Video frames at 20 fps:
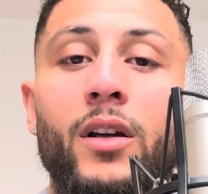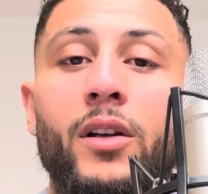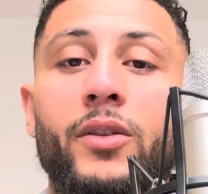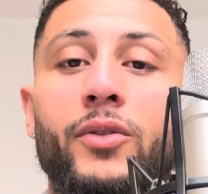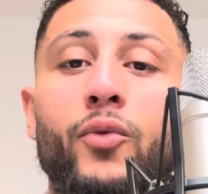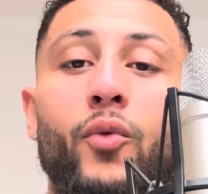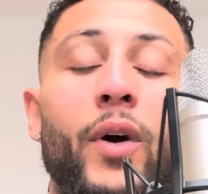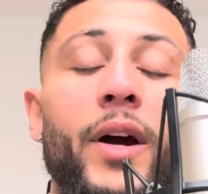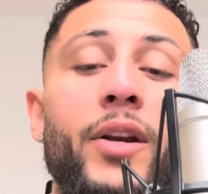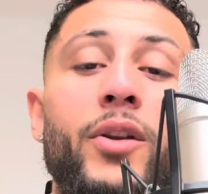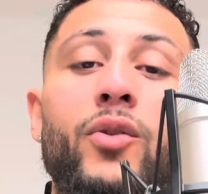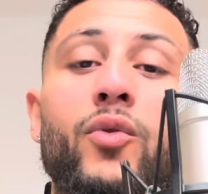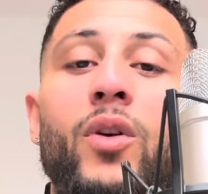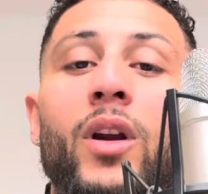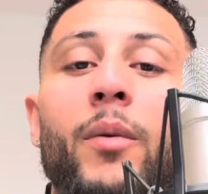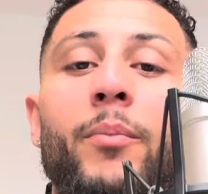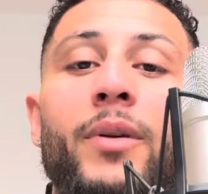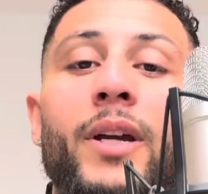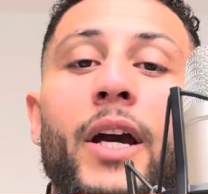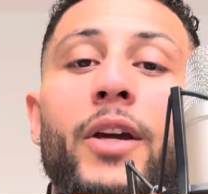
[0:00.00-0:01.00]
Why do you want to
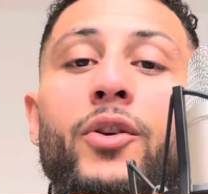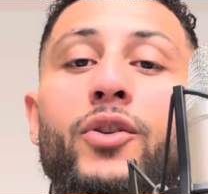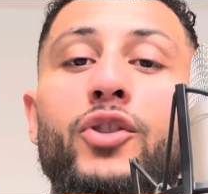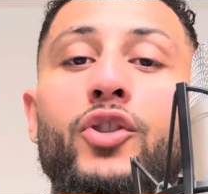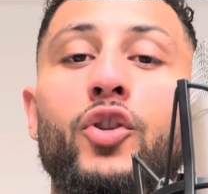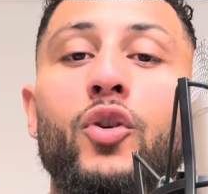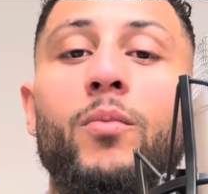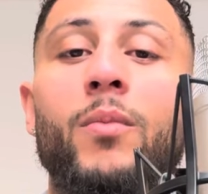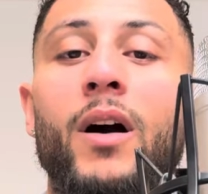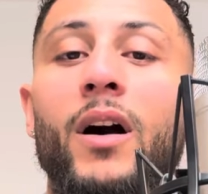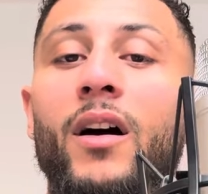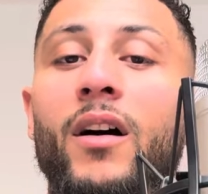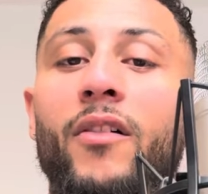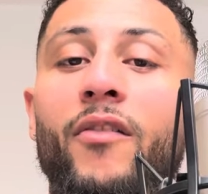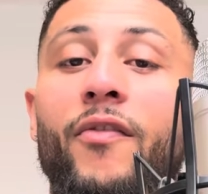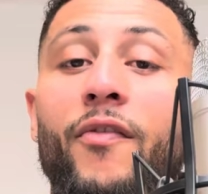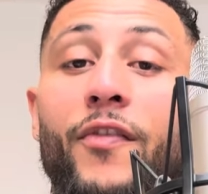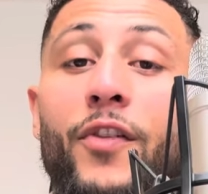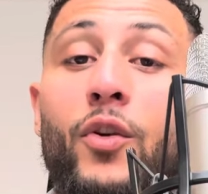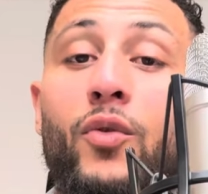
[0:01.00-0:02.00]
be a YouTuber?
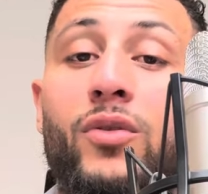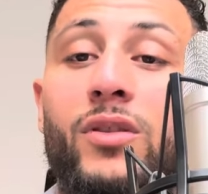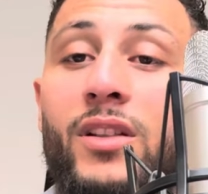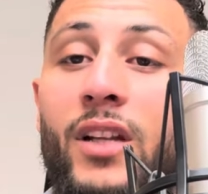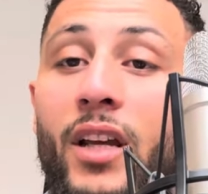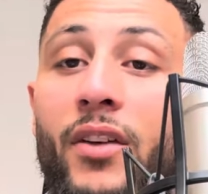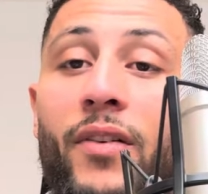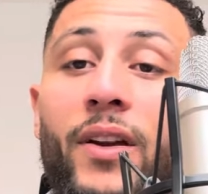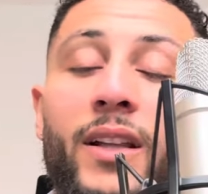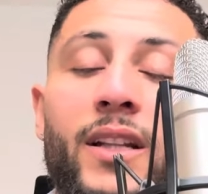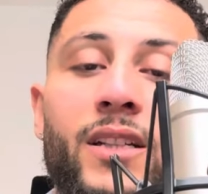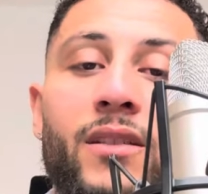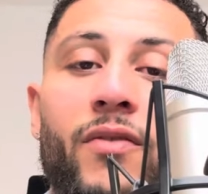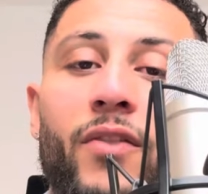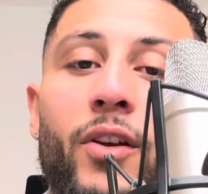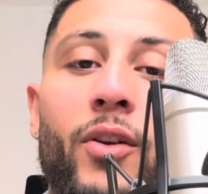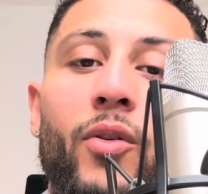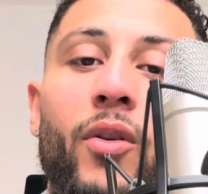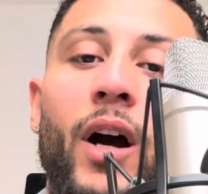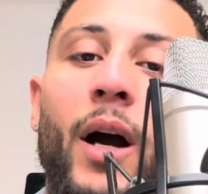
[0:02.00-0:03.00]
Views. Even this
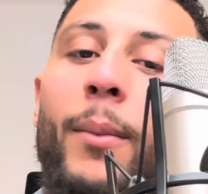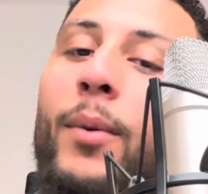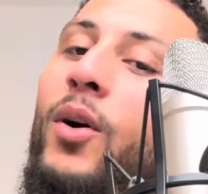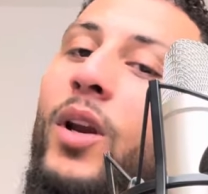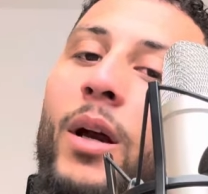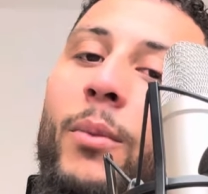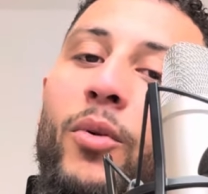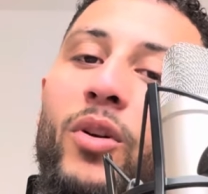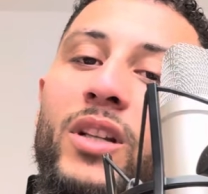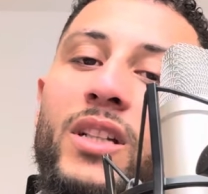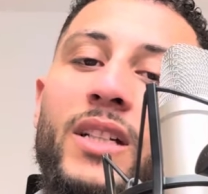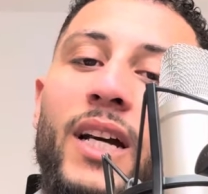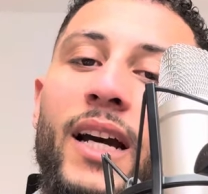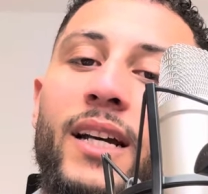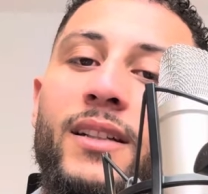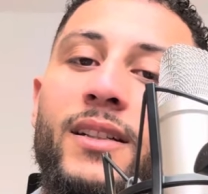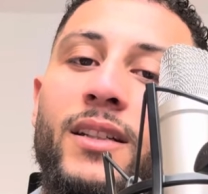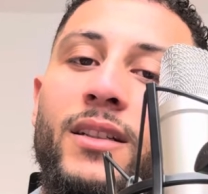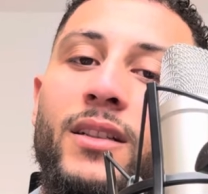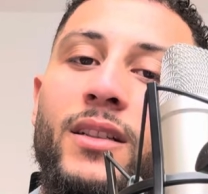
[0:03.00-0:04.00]
video, I'm going to
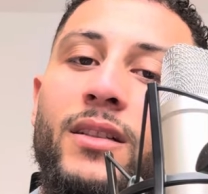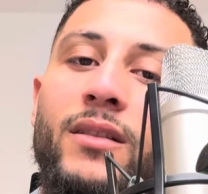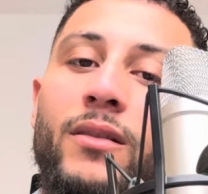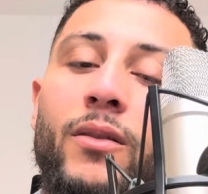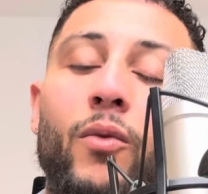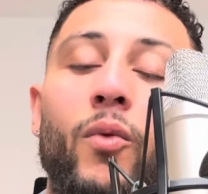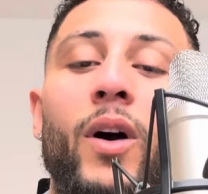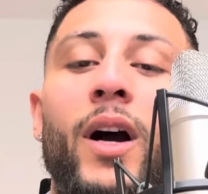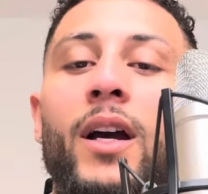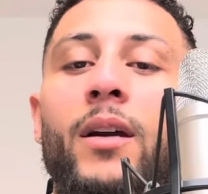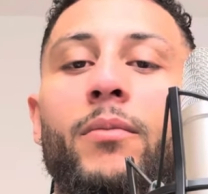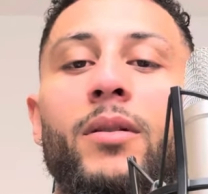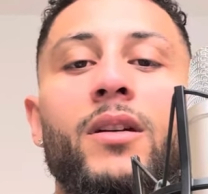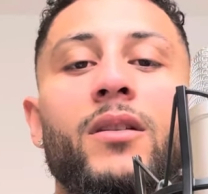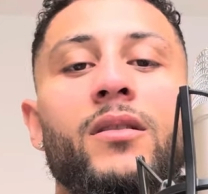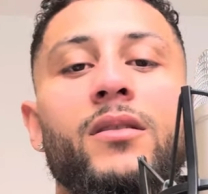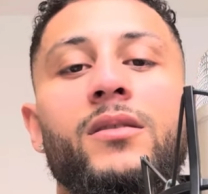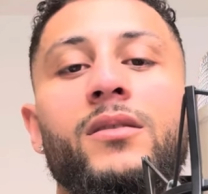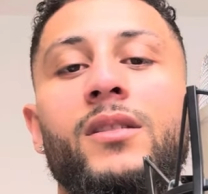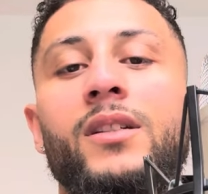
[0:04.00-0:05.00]
monetize it. Why?
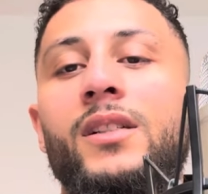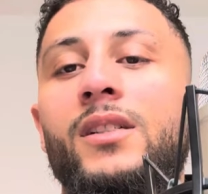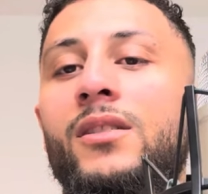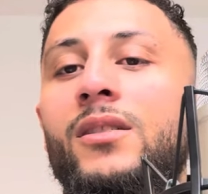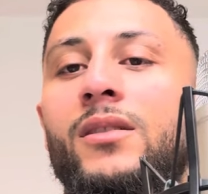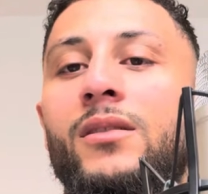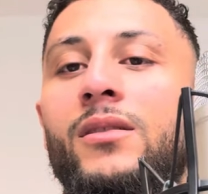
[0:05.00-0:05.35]
Because it's